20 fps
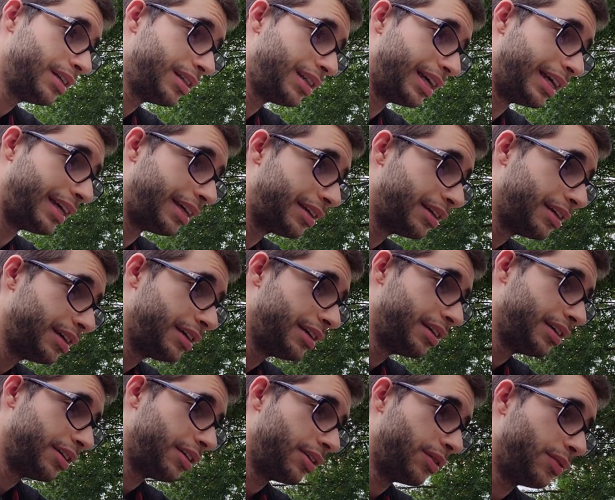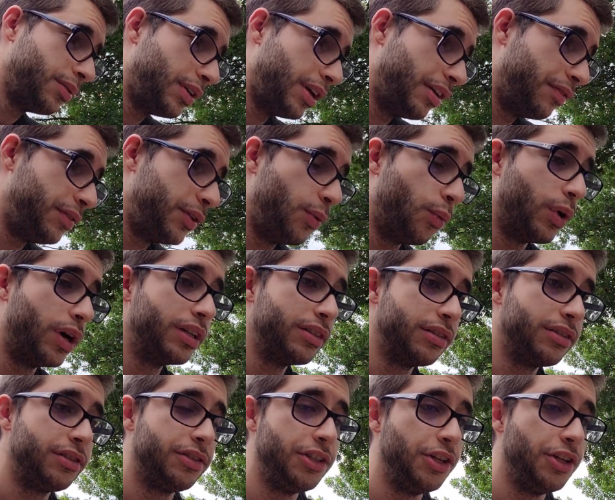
Like, if you want,